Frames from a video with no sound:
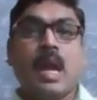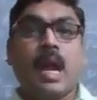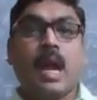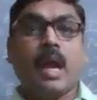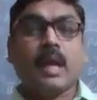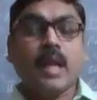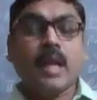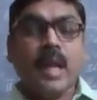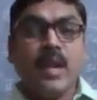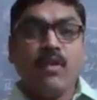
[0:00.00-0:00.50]

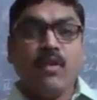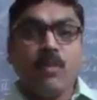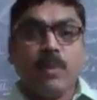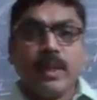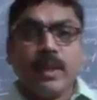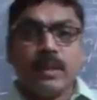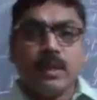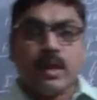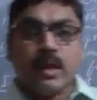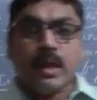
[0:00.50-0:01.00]
Agreed
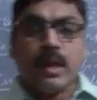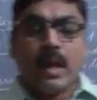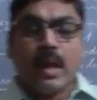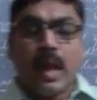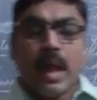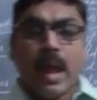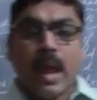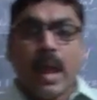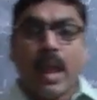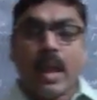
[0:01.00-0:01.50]
by the
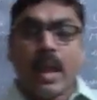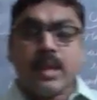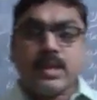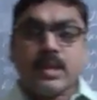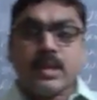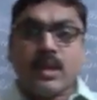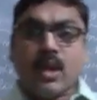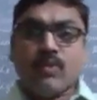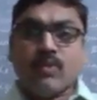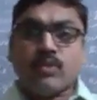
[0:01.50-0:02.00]

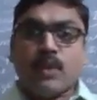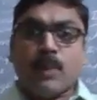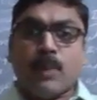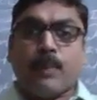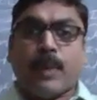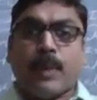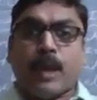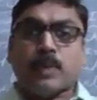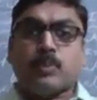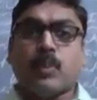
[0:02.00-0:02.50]
action of
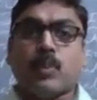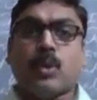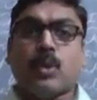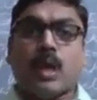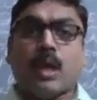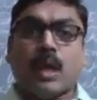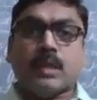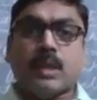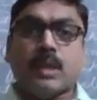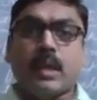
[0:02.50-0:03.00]
the
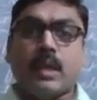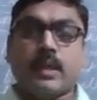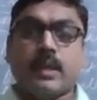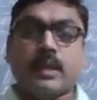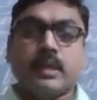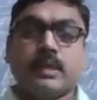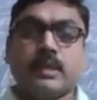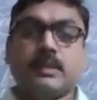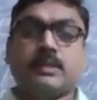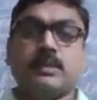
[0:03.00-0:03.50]
passport
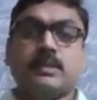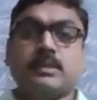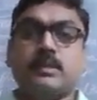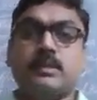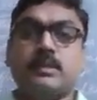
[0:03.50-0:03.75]
authorities,